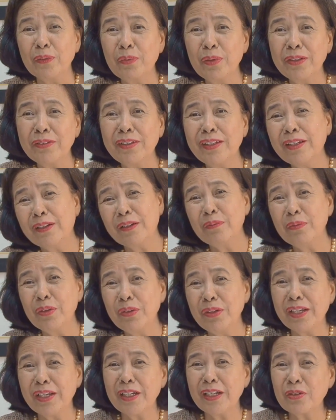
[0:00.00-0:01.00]
think
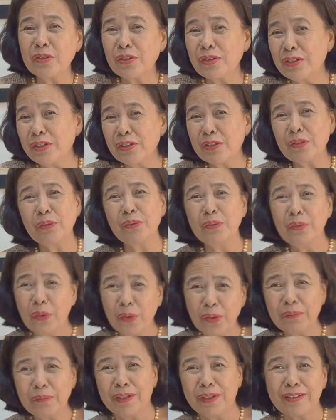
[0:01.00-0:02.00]
communications is so
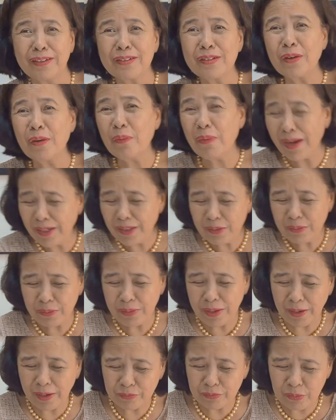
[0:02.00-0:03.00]
normal, so why do
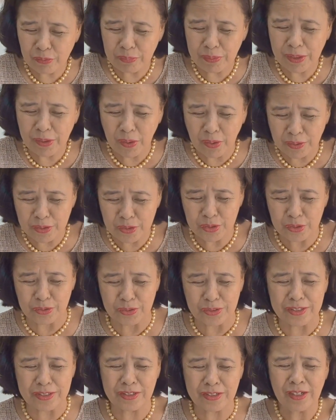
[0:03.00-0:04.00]
we have to be
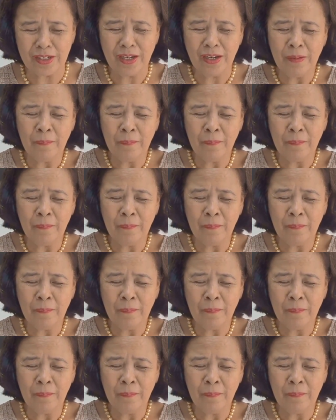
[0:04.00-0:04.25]
conscious?